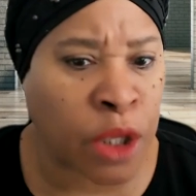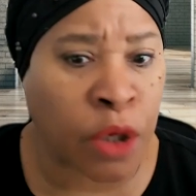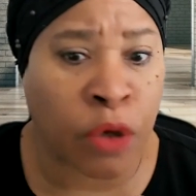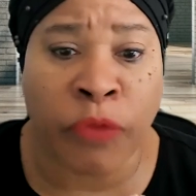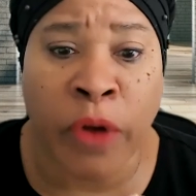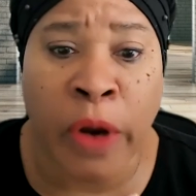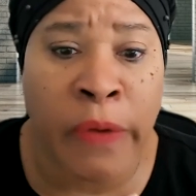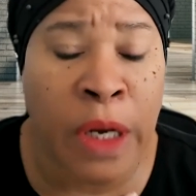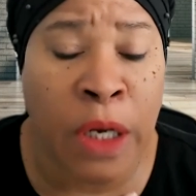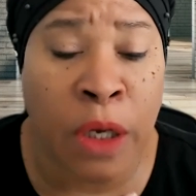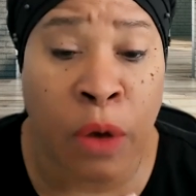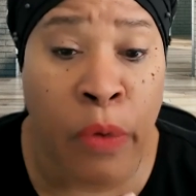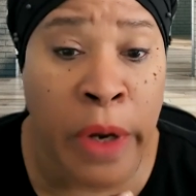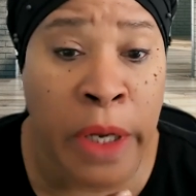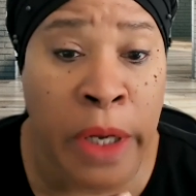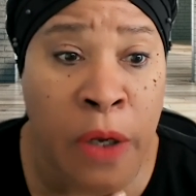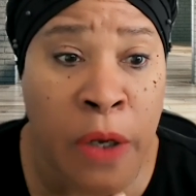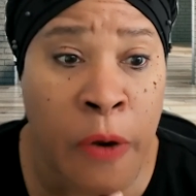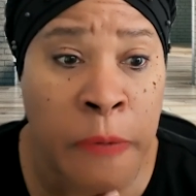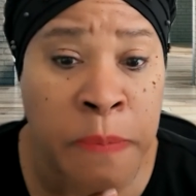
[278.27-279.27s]
They're very
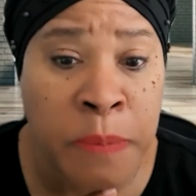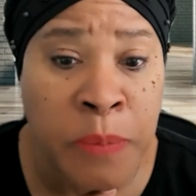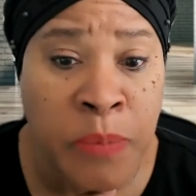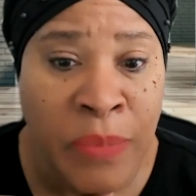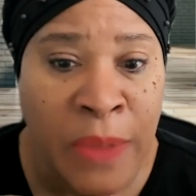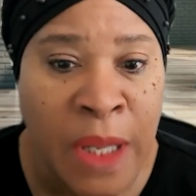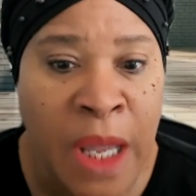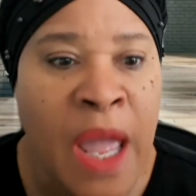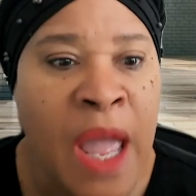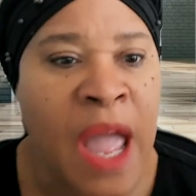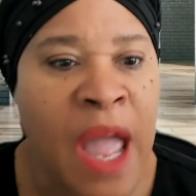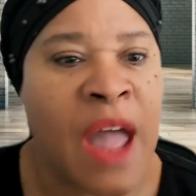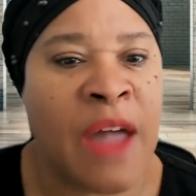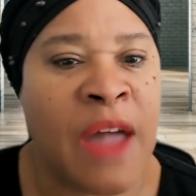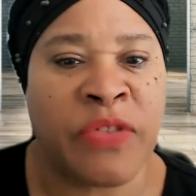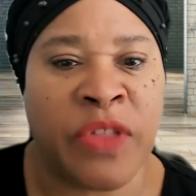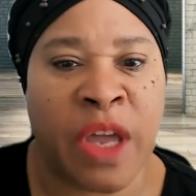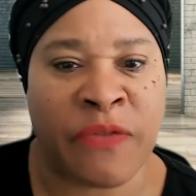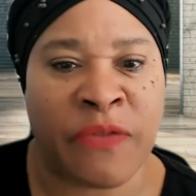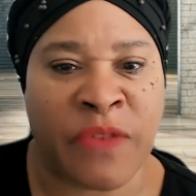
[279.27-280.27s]
loyal
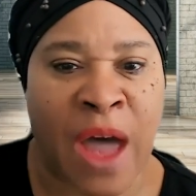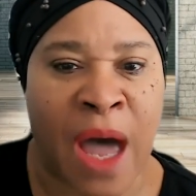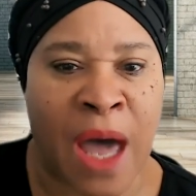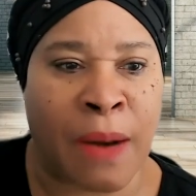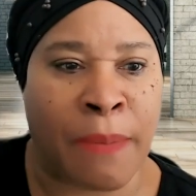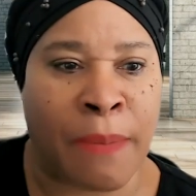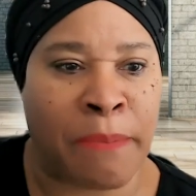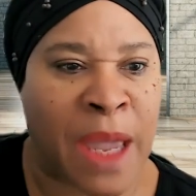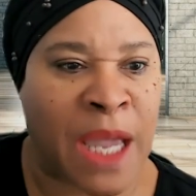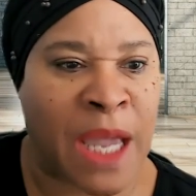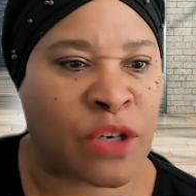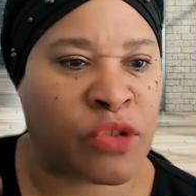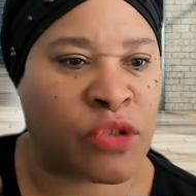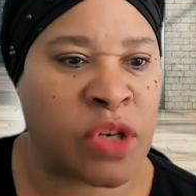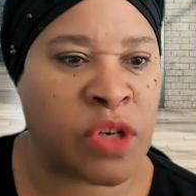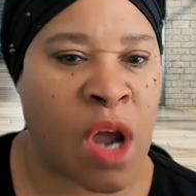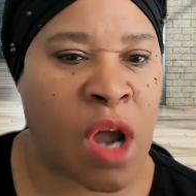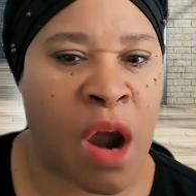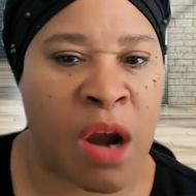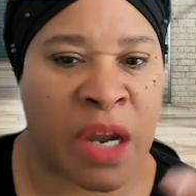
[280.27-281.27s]
and they've got a
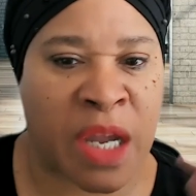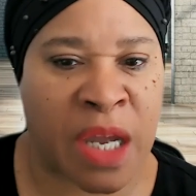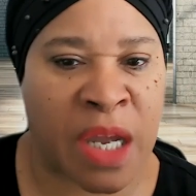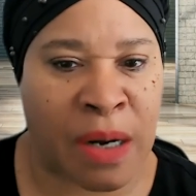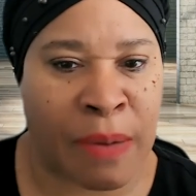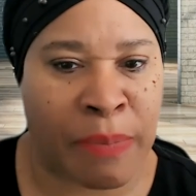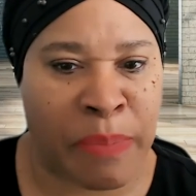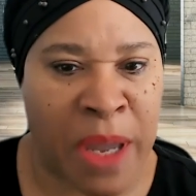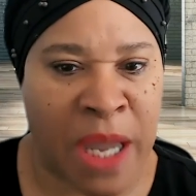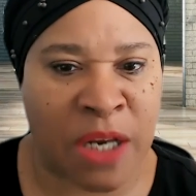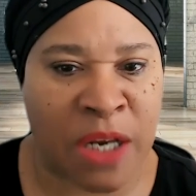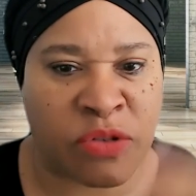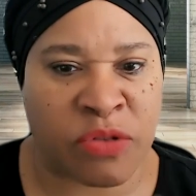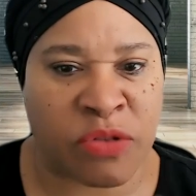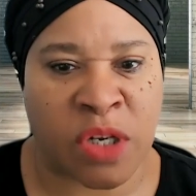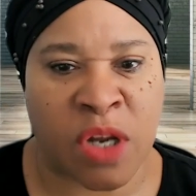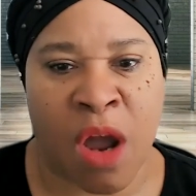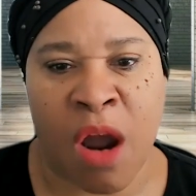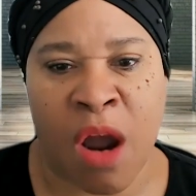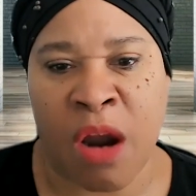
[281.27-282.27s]
matriarch and a
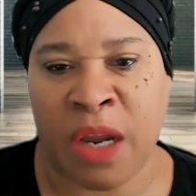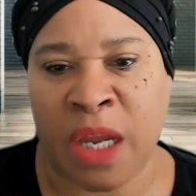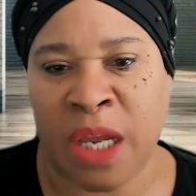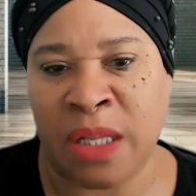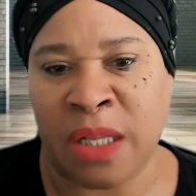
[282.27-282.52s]
patriarch,